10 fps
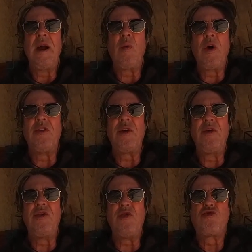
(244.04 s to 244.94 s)
As
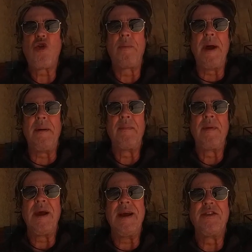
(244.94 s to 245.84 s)
soon as you drop it,
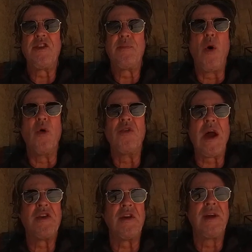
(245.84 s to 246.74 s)
it is a sports
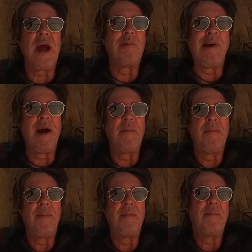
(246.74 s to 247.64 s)
action camera.
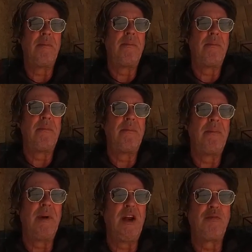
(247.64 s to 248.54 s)

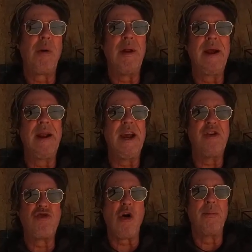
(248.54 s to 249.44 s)
I mean, it's probably going to
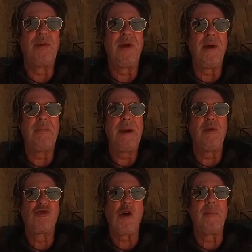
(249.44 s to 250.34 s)
get dropped, and
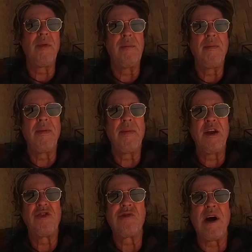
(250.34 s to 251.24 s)
people drop them.
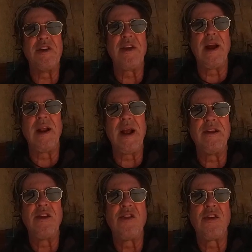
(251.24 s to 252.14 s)
They scratch their
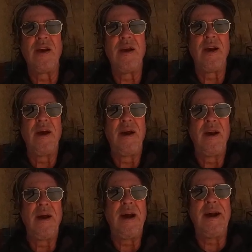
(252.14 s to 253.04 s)
lens,
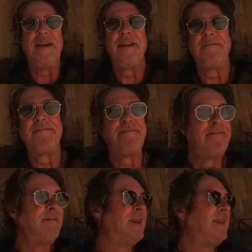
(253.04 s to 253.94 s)
and
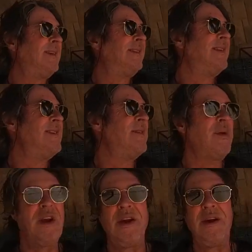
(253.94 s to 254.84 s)
it's
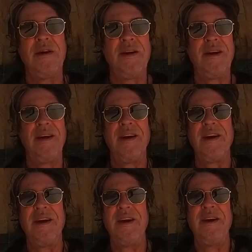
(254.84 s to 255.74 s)
not going to.
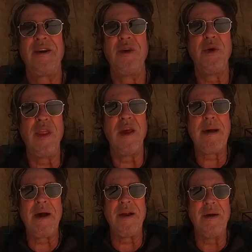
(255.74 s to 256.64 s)
You can't do anything
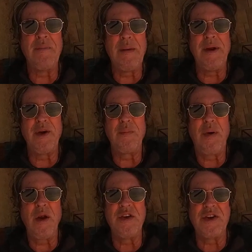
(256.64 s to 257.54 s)
about it. Maybe you could
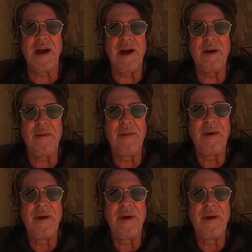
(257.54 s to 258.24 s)
polish it out